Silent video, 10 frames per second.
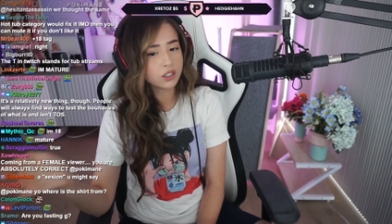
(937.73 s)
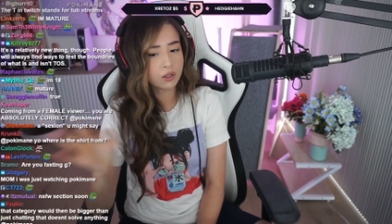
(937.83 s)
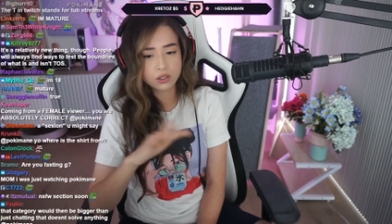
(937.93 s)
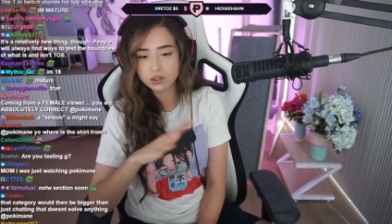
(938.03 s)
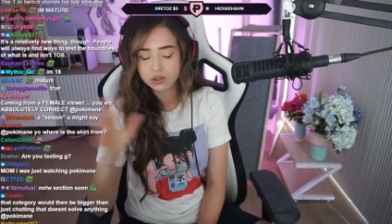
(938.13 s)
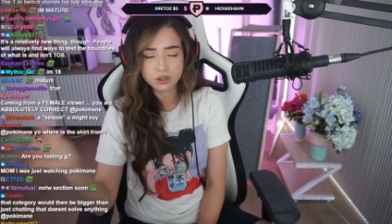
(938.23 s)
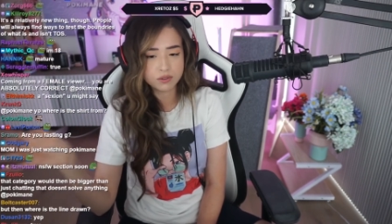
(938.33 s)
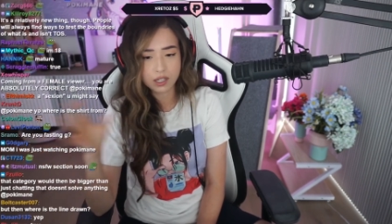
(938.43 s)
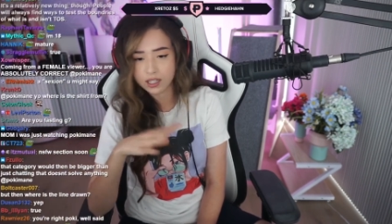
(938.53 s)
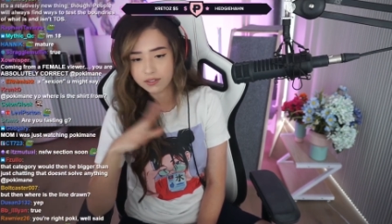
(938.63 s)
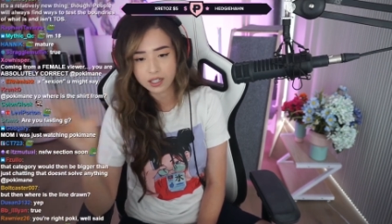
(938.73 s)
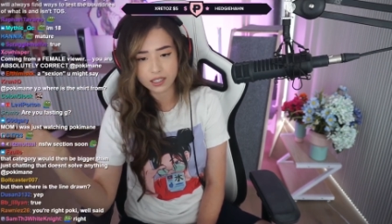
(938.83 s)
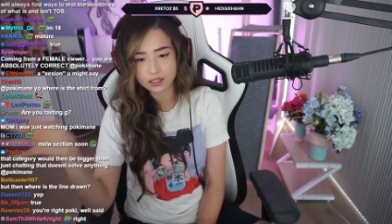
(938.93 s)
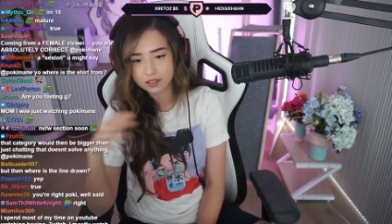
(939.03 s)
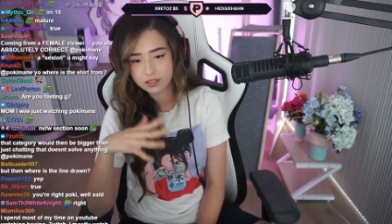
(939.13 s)
Those are two very,
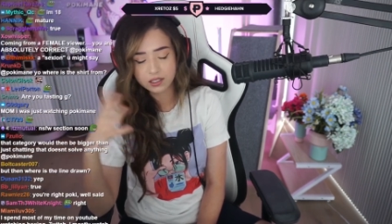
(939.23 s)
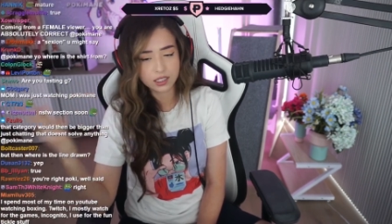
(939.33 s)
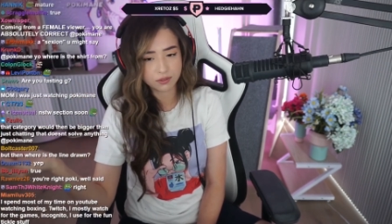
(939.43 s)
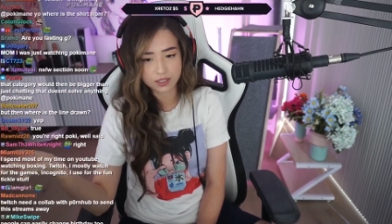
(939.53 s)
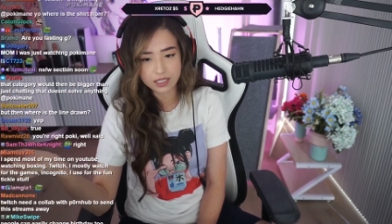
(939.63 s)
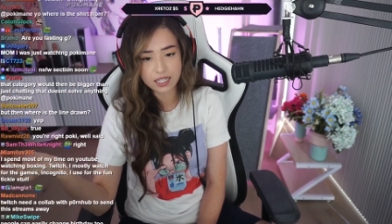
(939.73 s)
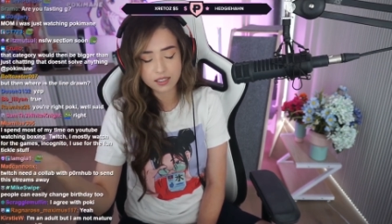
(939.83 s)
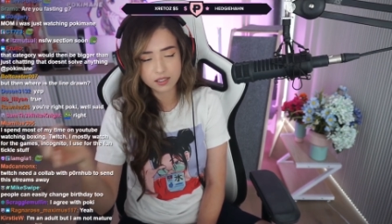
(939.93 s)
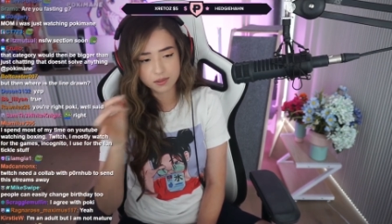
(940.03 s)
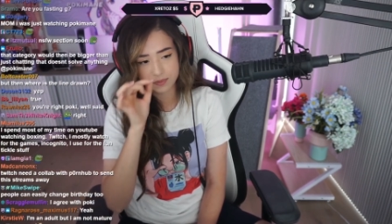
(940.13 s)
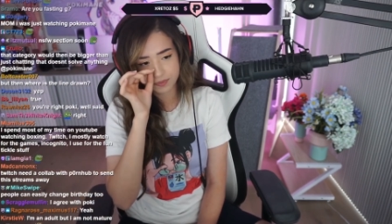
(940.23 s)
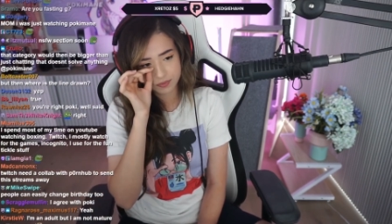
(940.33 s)
very different things.